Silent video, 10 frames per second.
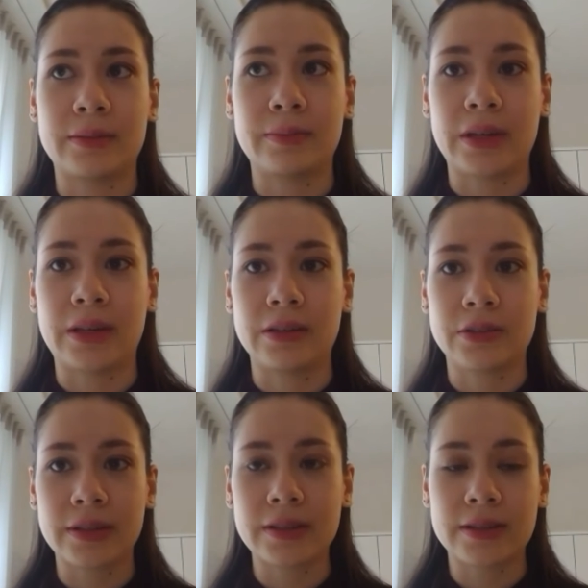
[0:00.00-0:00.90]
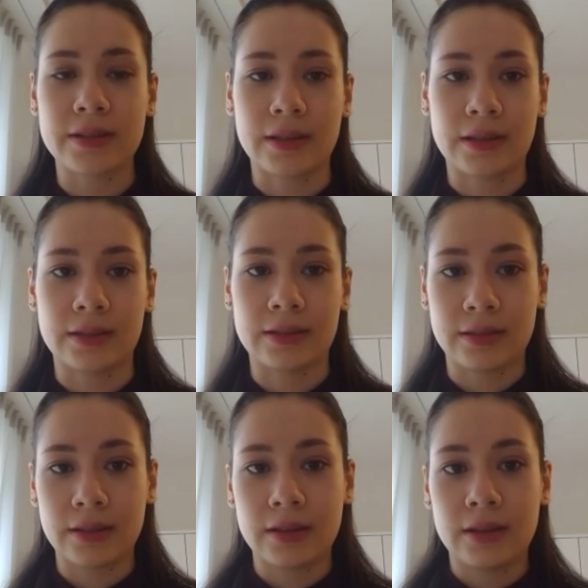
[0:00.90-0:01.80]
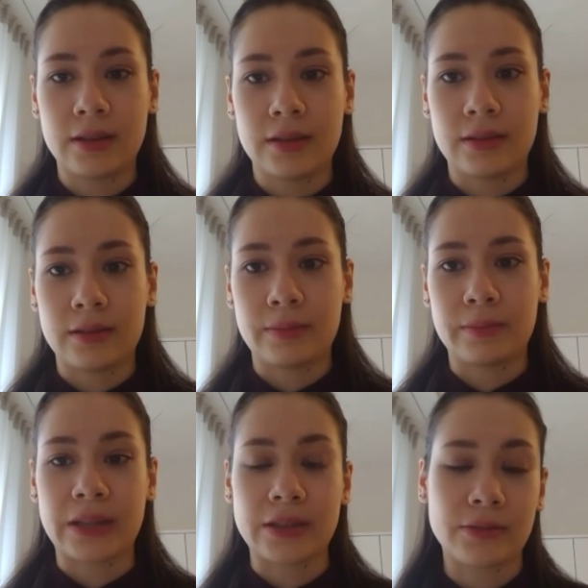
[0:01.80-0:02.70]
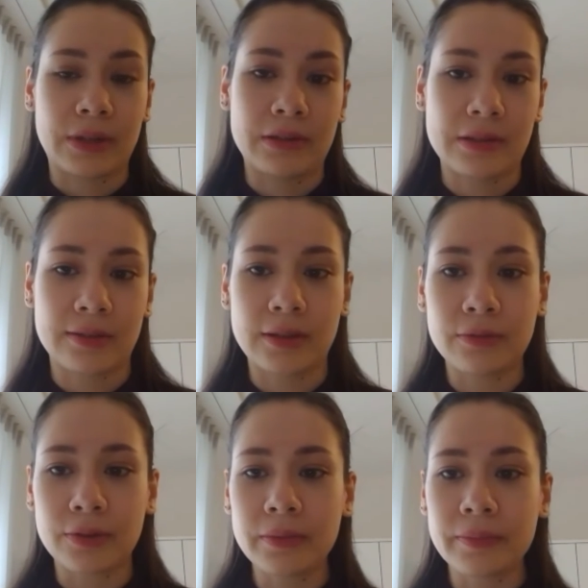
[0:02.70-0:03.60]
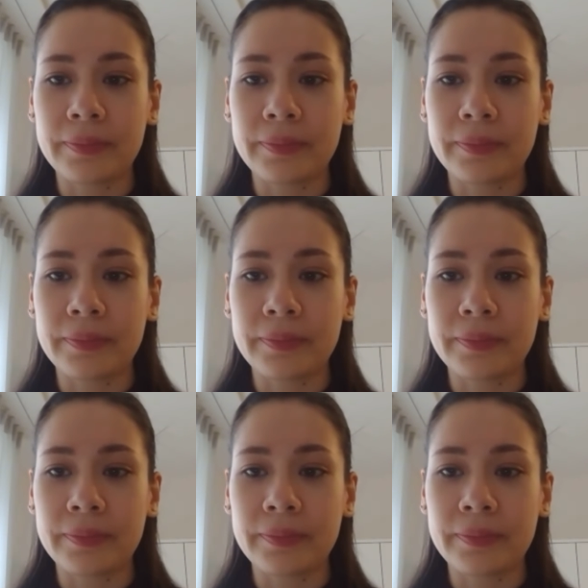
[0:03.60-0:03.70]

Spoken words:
my interests and matched what I was looking for.